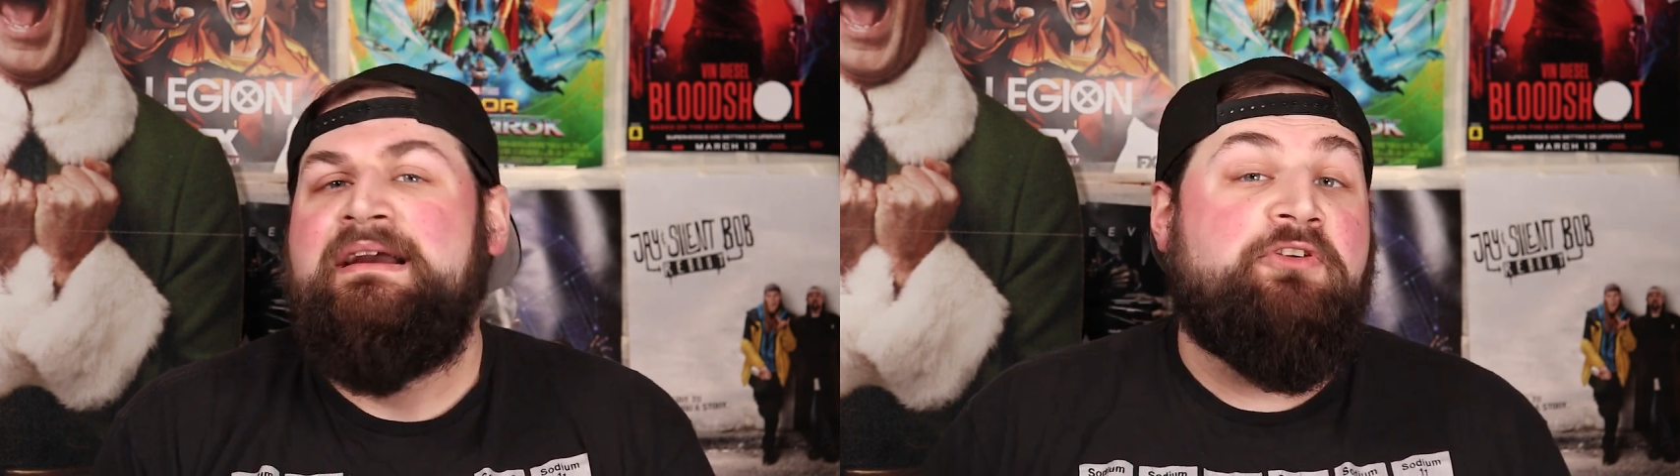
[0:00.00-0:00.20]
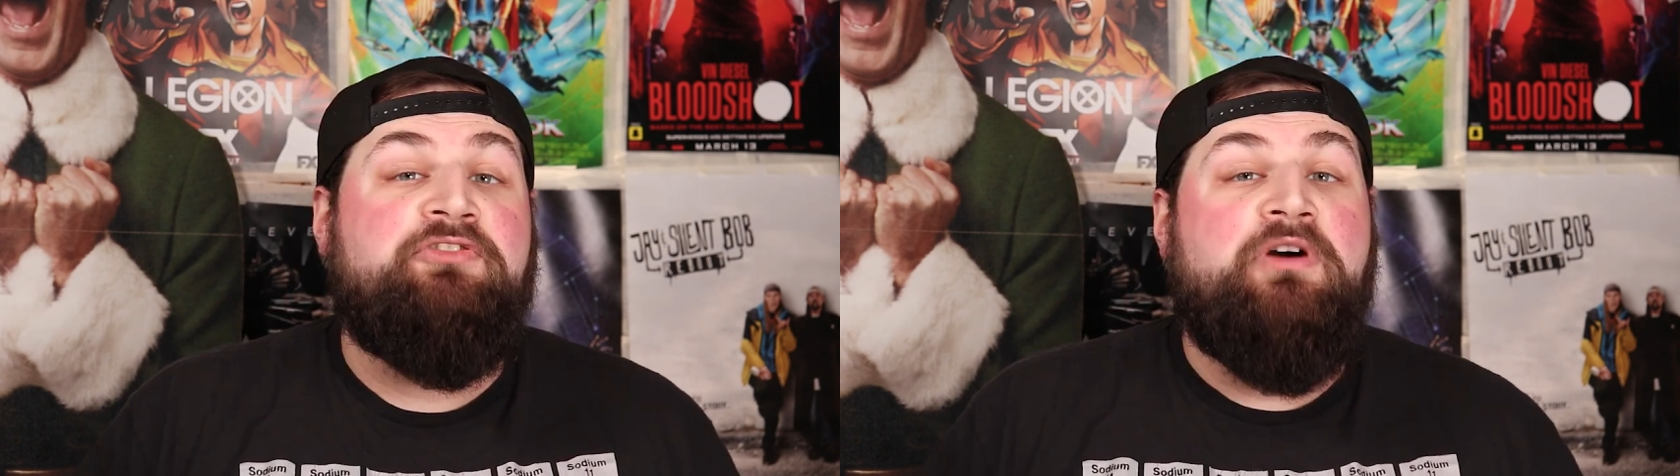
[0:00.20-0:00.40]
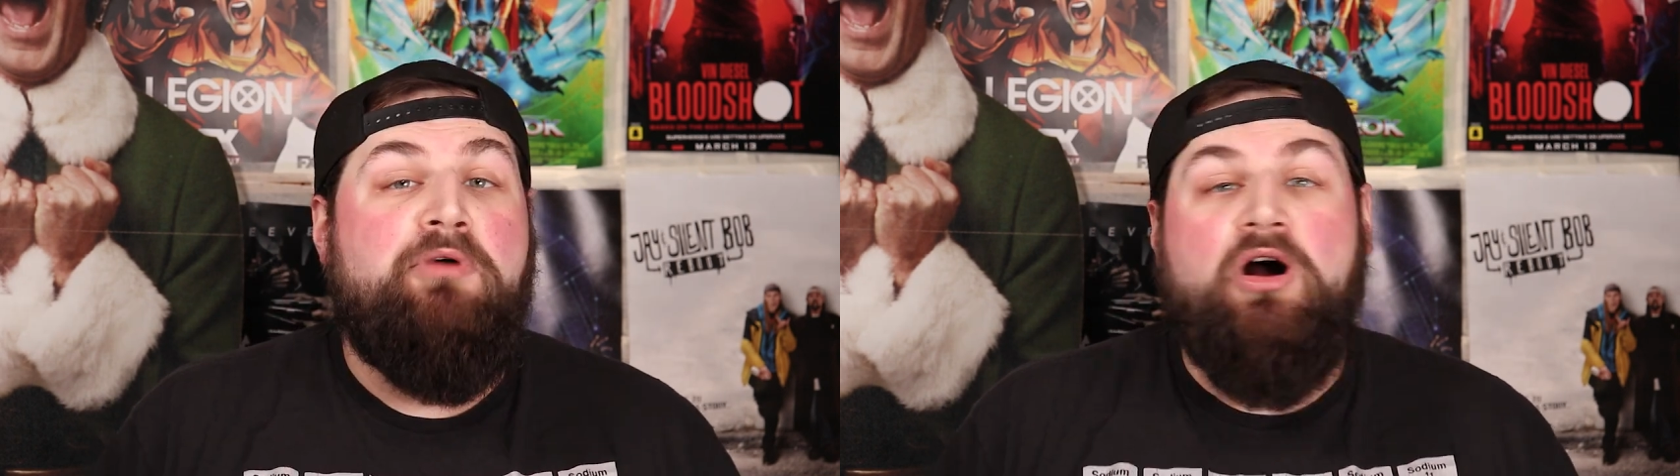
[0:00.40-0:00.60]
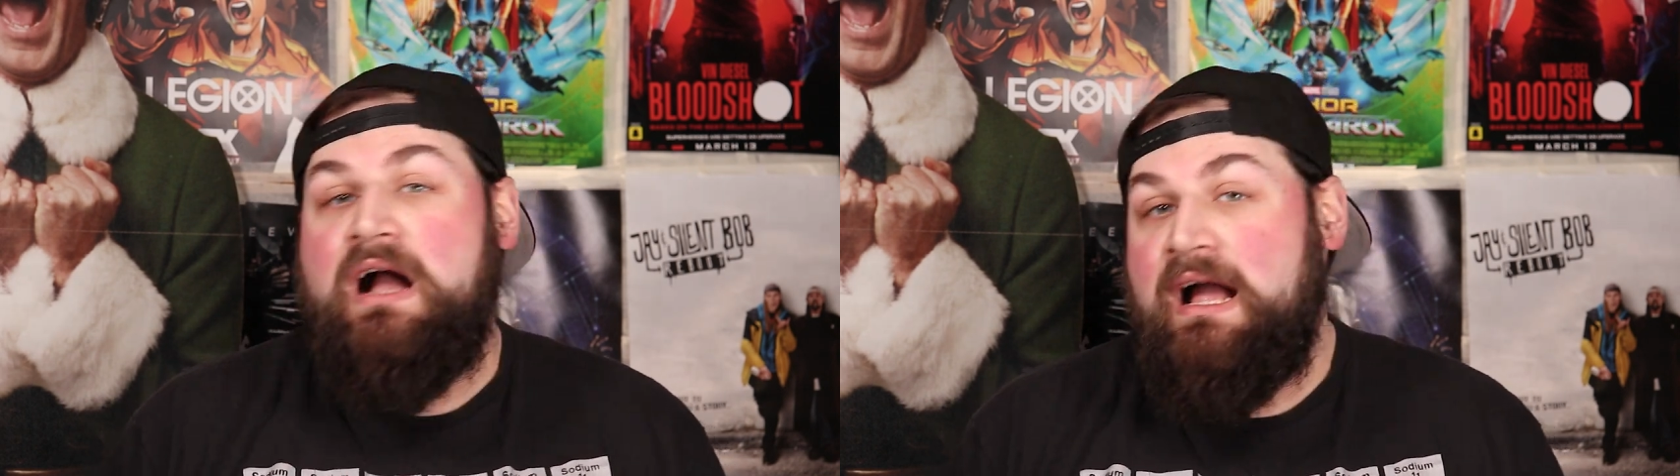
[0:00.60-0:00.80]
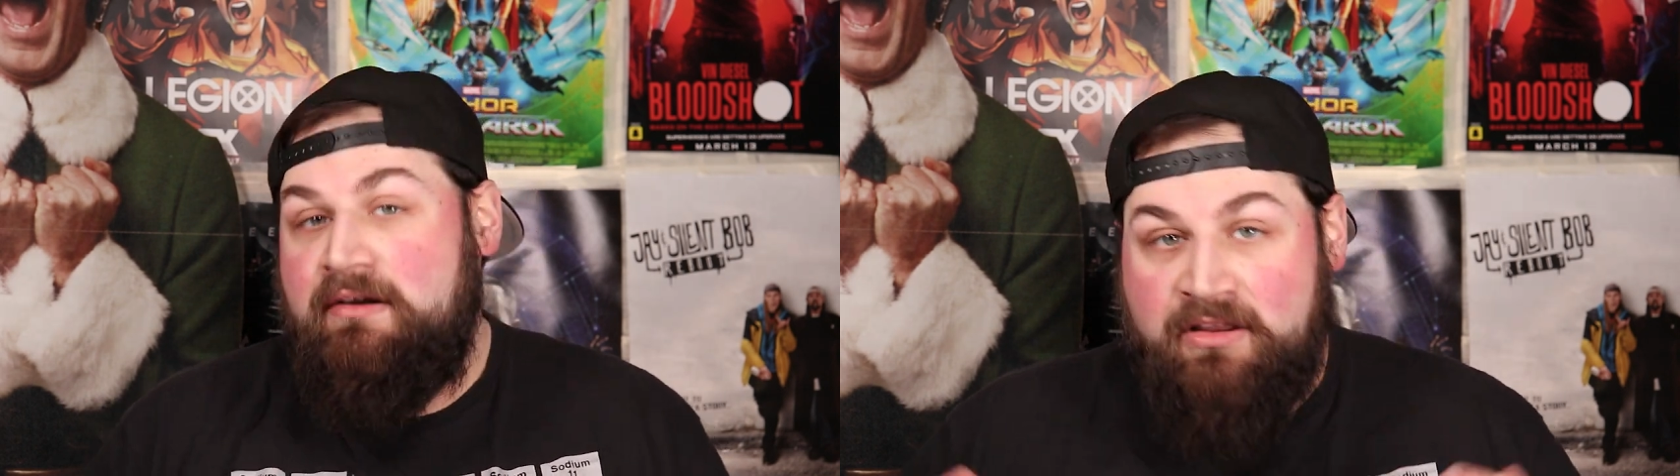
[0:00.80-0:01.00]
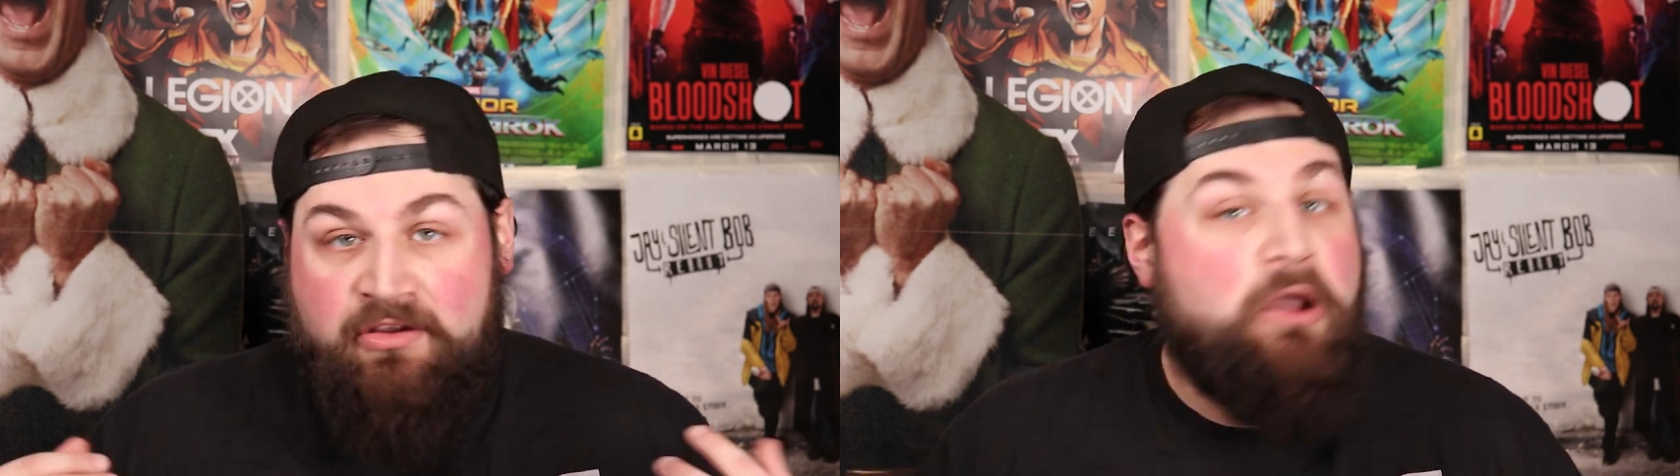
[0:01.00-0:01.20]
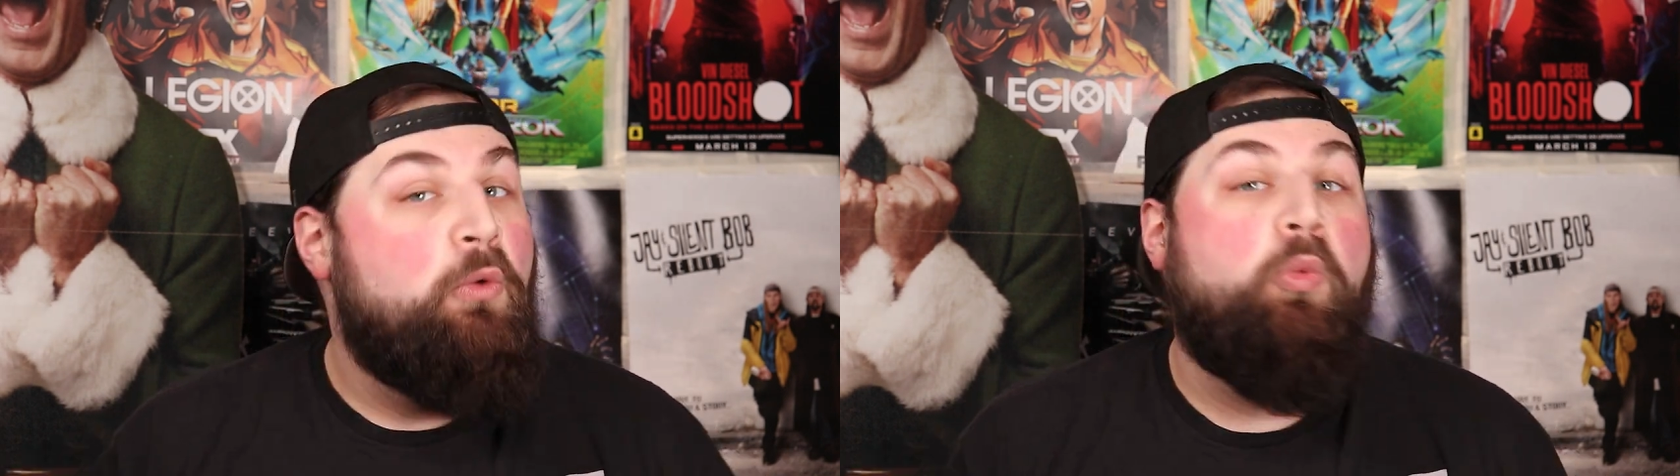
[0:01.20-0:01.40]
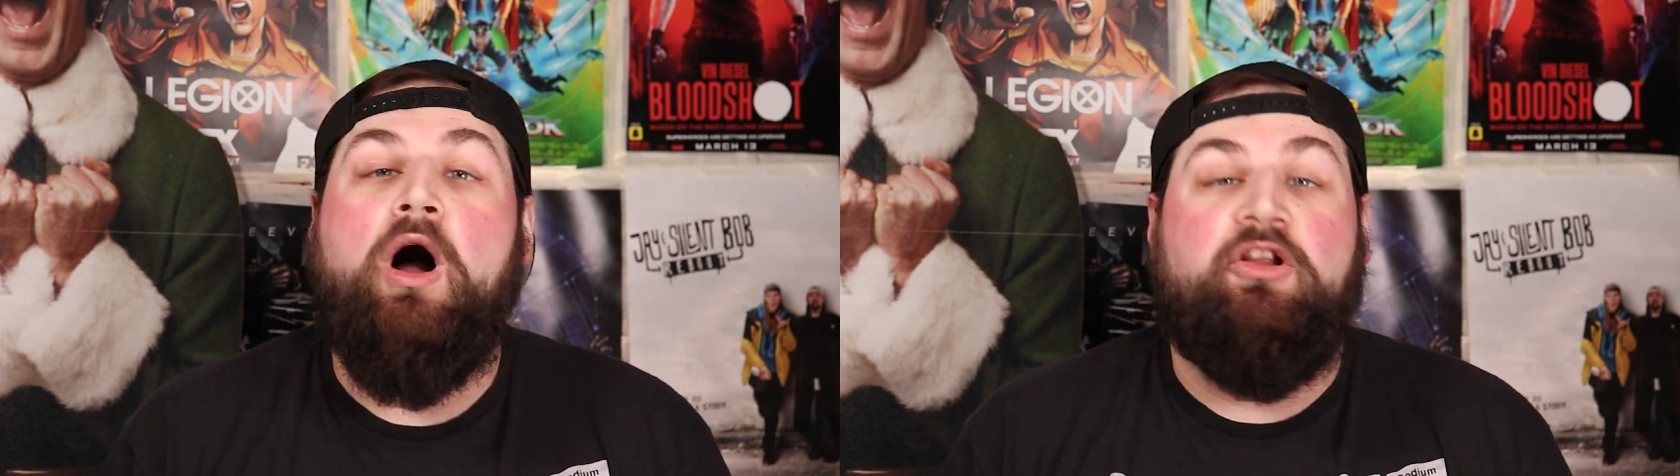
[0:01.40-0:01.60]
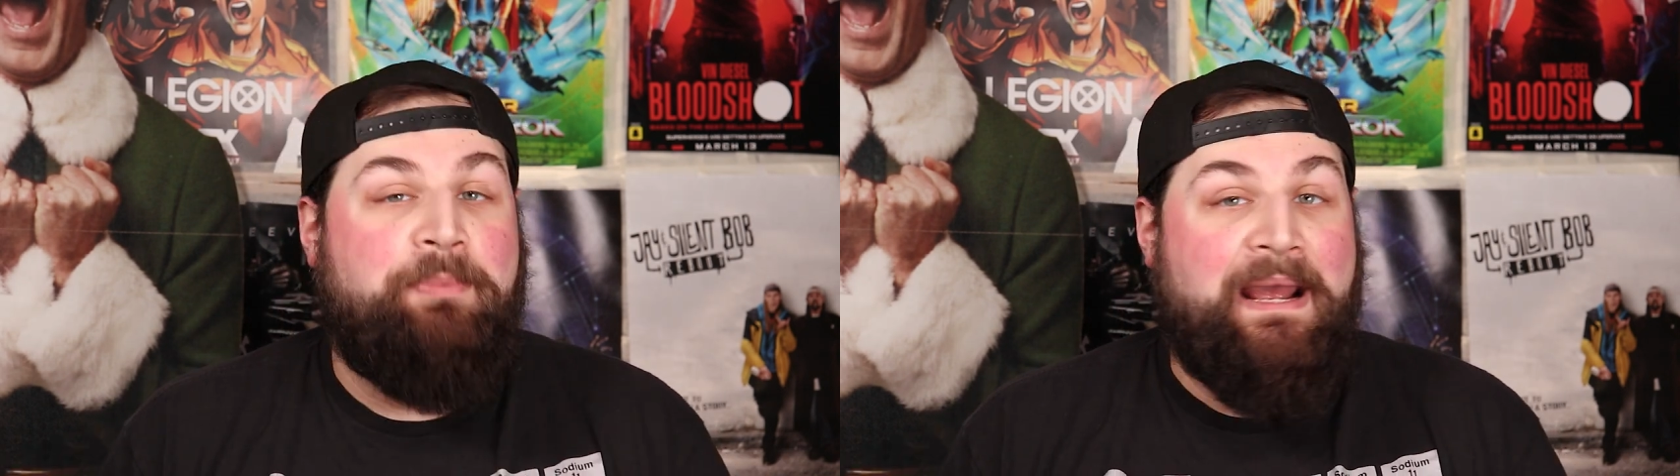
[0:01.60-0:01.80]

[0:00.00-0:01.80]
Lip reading: If you're from Long Island, watch